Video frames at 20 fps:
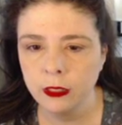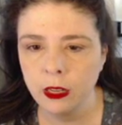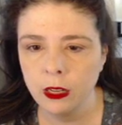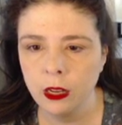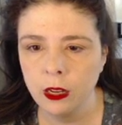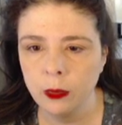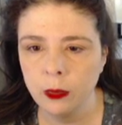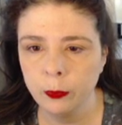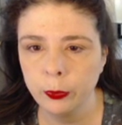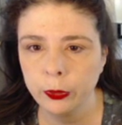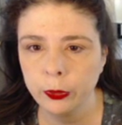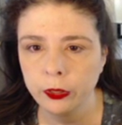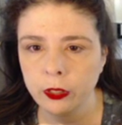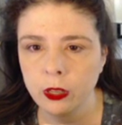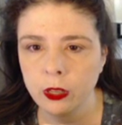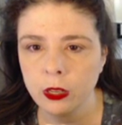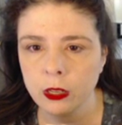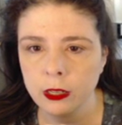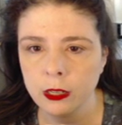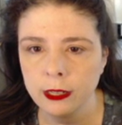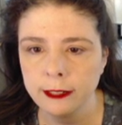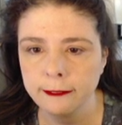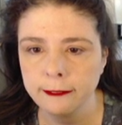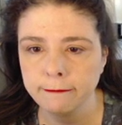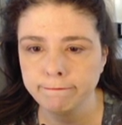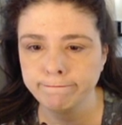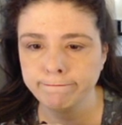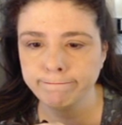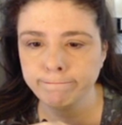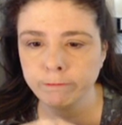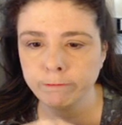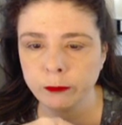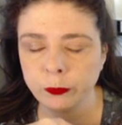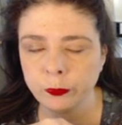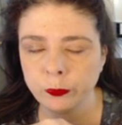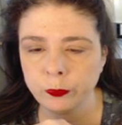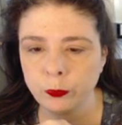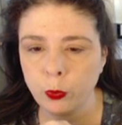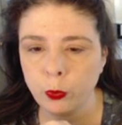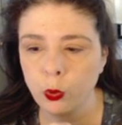up um,
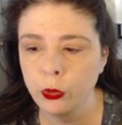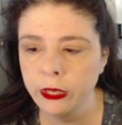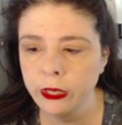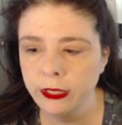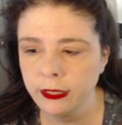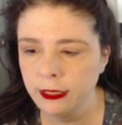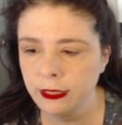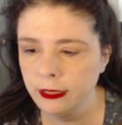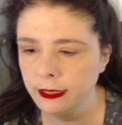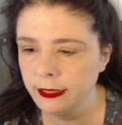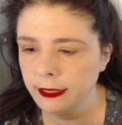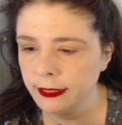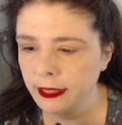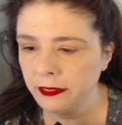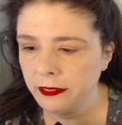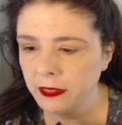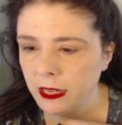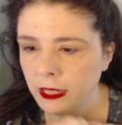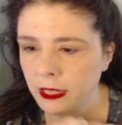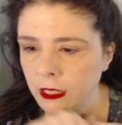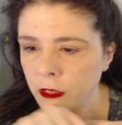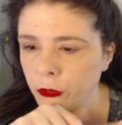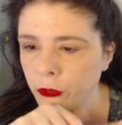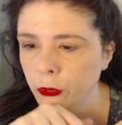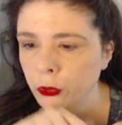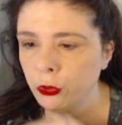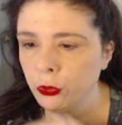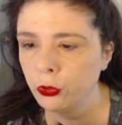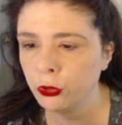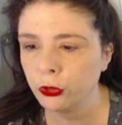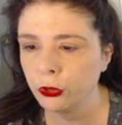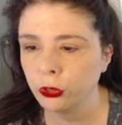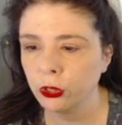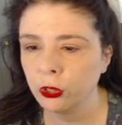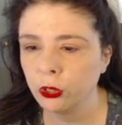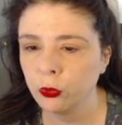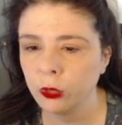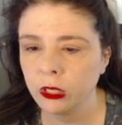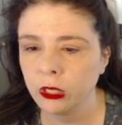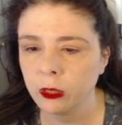poisons that they use. You're going
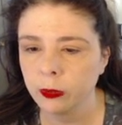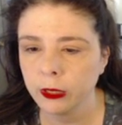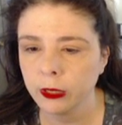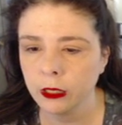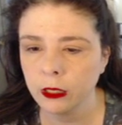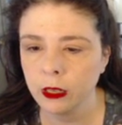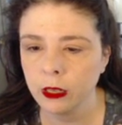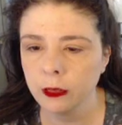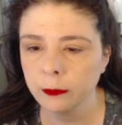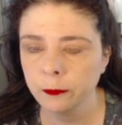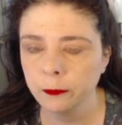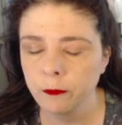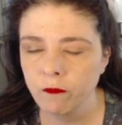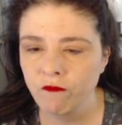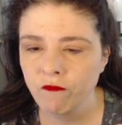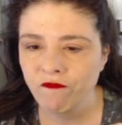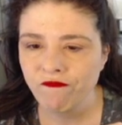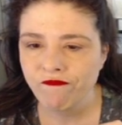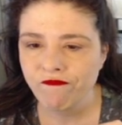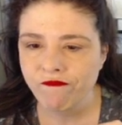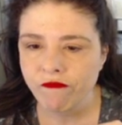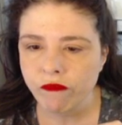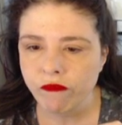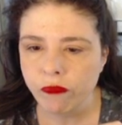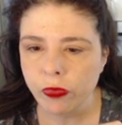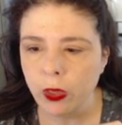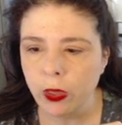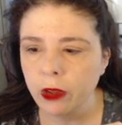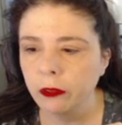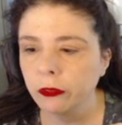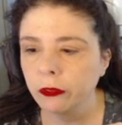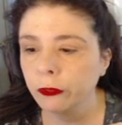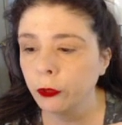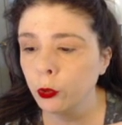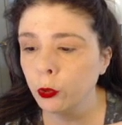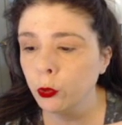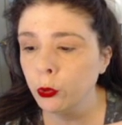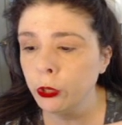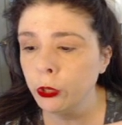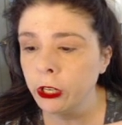to want to put up
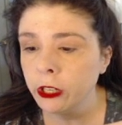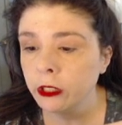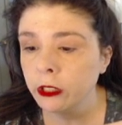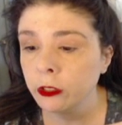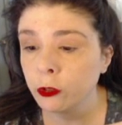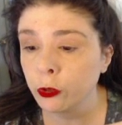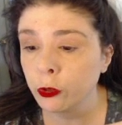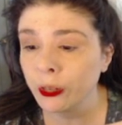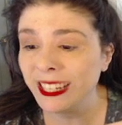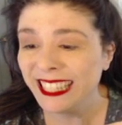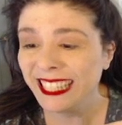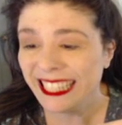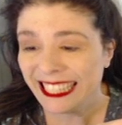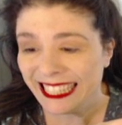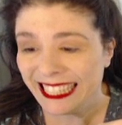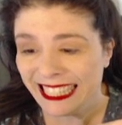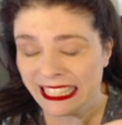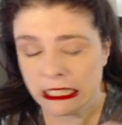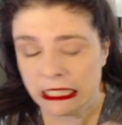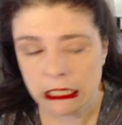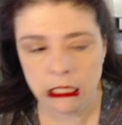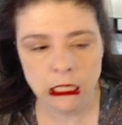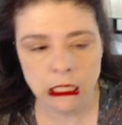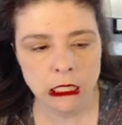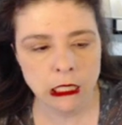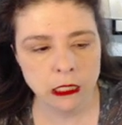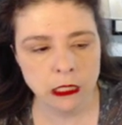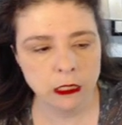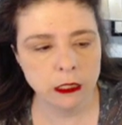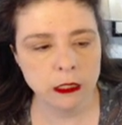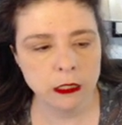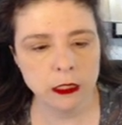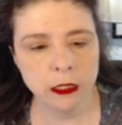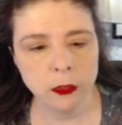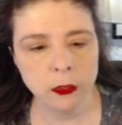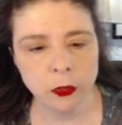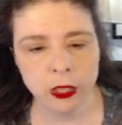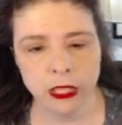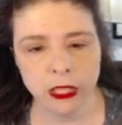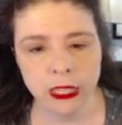food, drinks. You're going
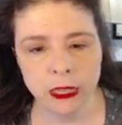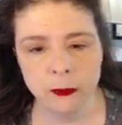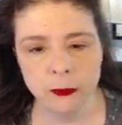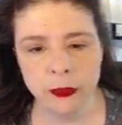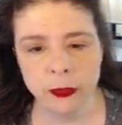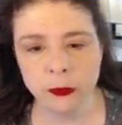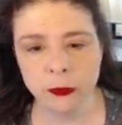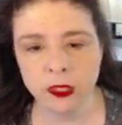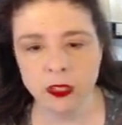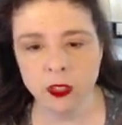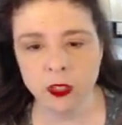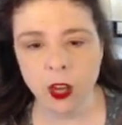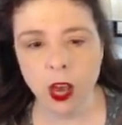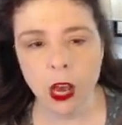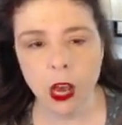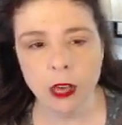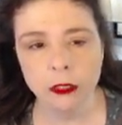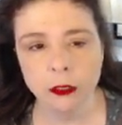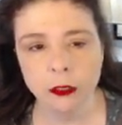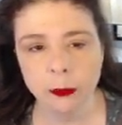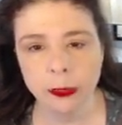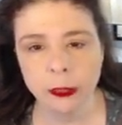to want to keep them stocked